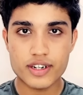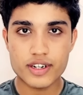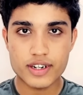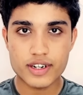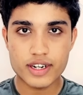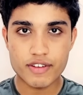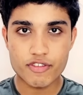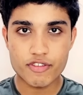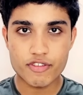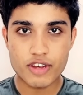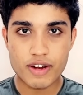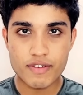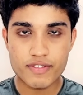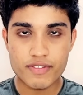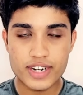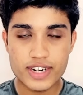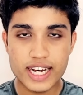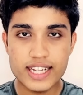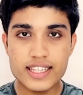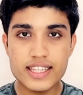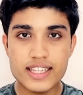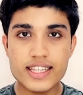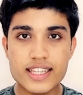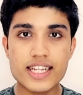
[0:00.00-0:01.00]
if you have
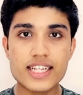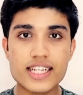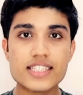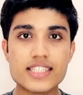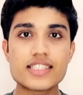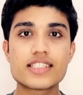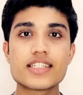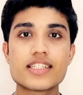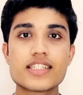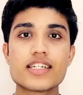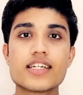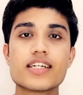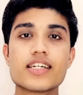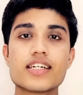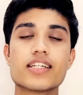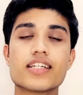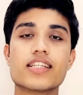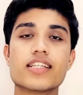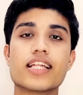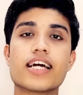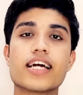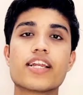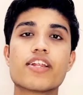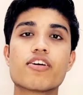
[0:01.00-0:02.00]
done this,
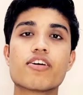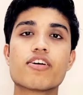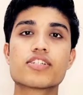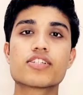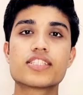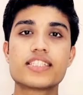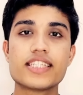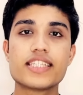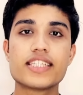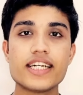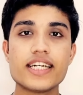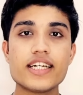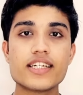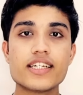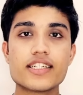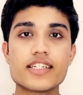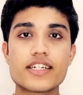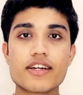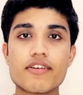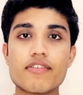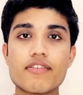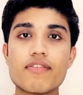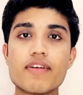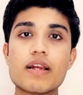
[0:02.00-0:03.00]
then your
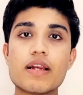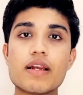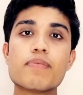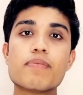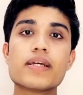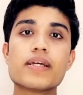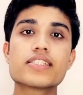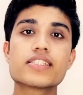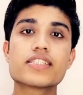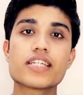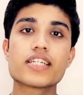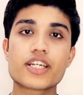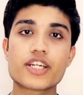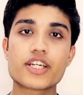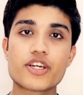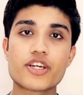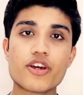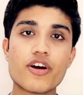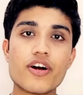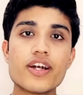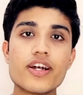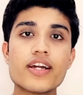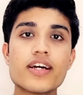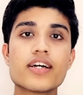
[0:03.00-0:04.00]
seat will be
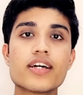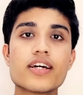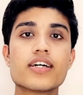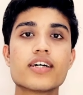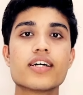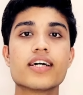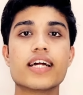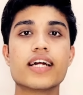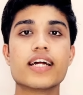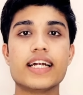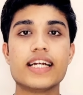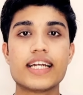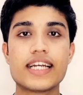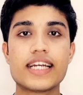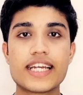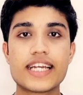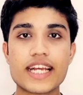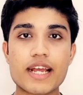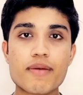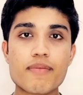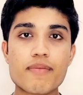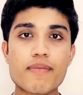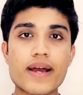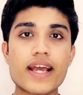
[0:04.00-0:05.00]
secured in
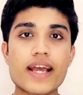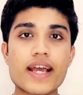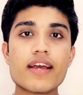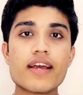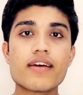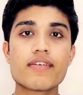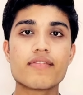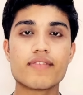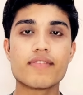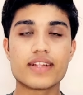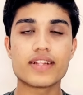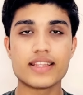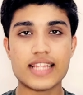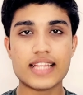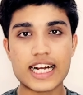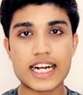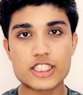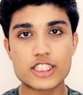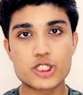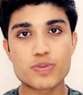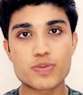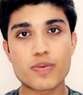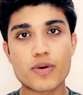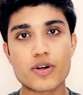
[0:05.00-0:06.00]
TMI with
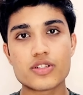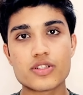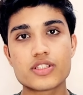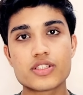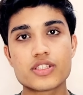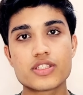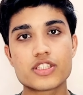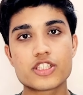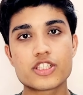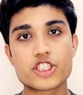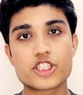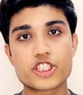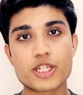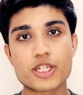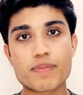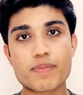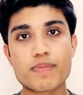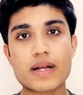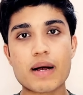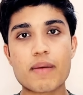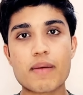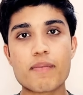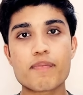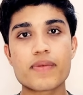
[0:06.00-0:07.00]
that sponsorship
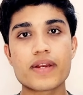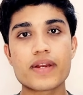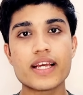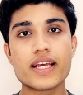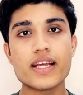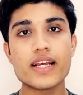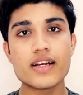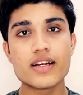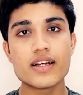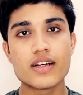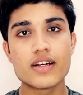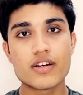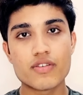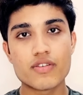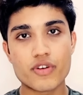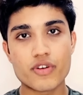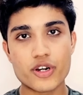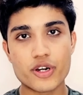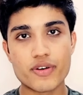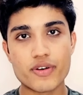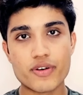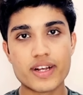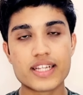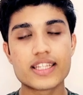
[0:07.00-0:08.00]
company
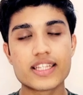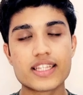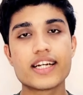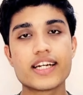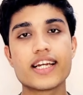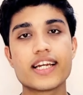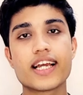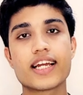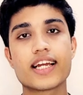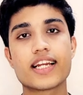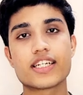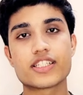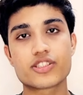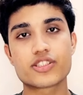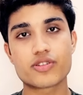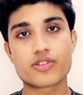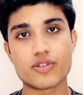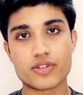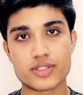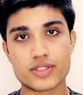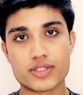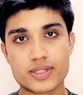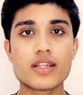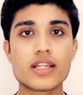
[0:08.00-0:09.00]
for doing the DNS
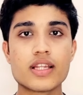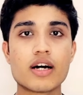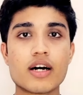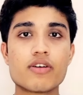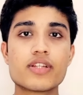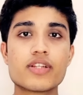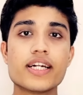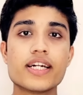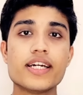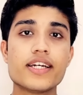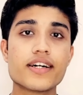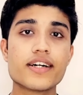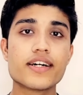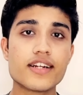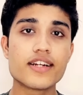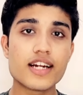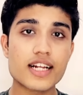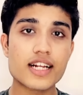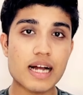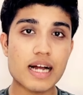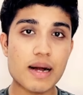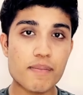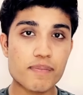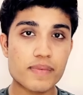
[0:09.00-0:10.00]
course. Now the
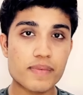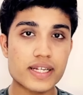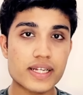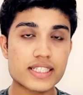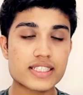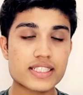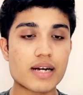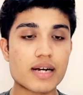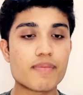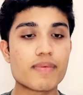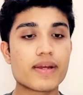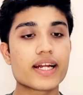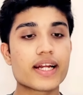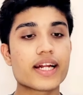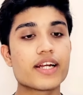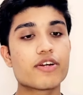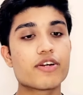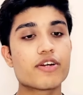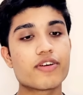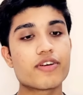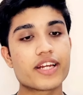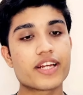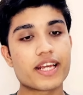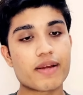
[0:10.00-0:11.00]
internal companies coming
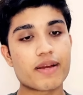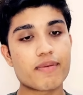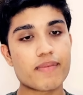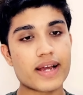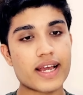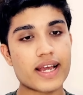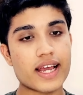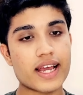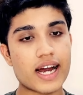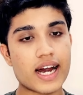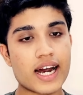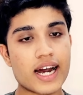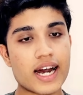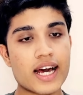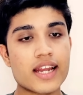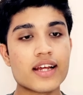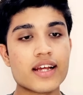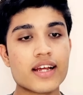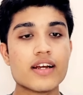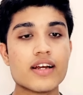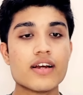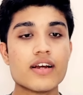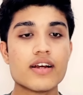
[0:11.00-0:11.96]
into TMI are